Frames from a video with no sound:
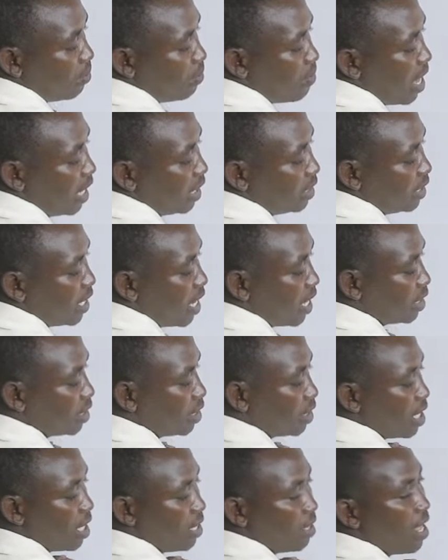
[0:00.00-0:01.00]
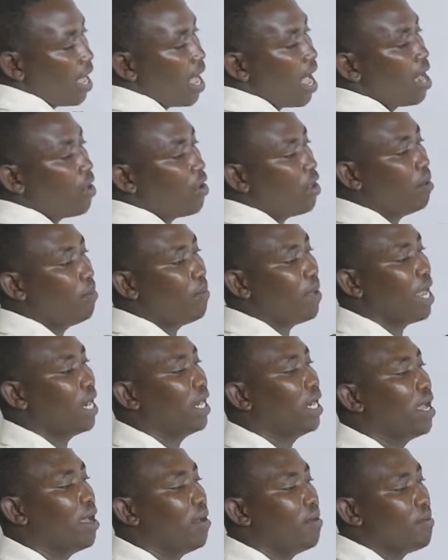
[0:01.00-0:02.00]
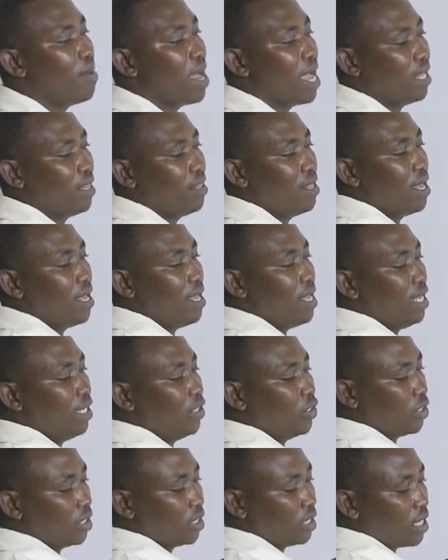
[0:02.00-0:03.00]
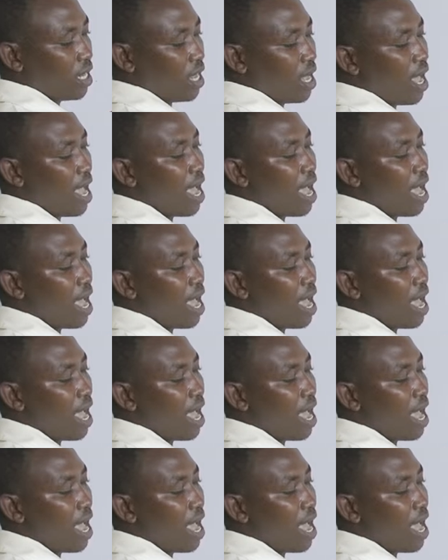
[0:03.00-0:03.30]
bisects the angle made by the east